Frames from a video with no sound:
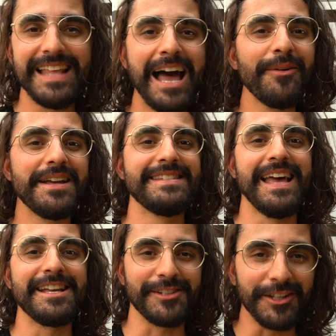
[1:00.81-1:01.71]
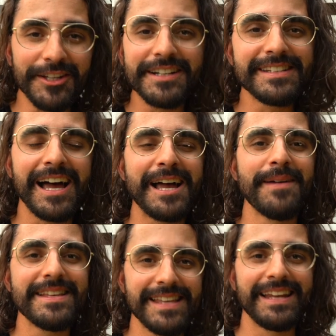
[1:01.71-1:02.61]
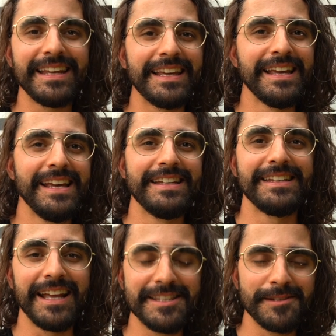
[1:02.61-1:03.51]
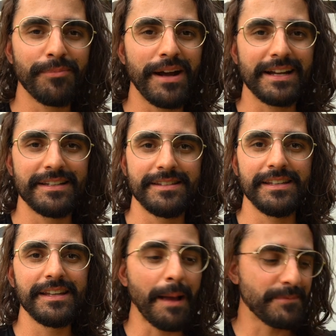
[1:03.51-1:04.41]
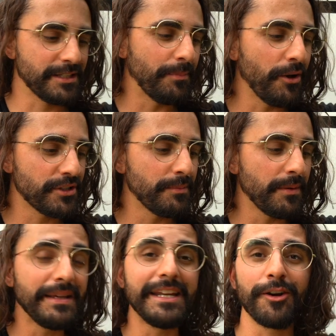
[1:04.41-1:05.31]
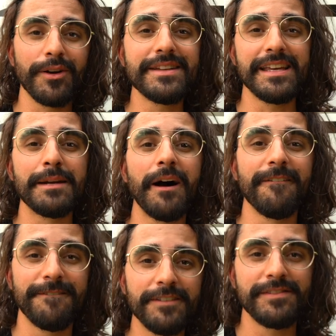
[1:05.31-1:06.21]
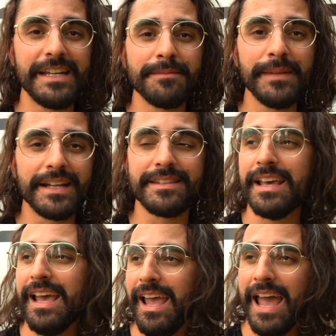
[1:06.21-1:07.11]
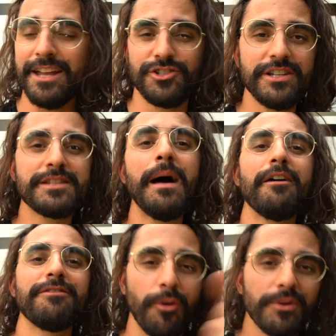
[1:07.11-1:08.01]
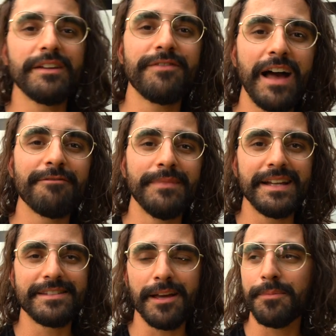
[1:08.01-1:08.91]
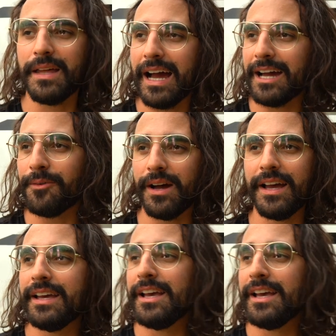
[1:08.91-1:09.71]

now is as good a time as any to get some practice in. I'm supposed to be meeting Cris in about 15 minutes and she's about 45 minutes up the highway.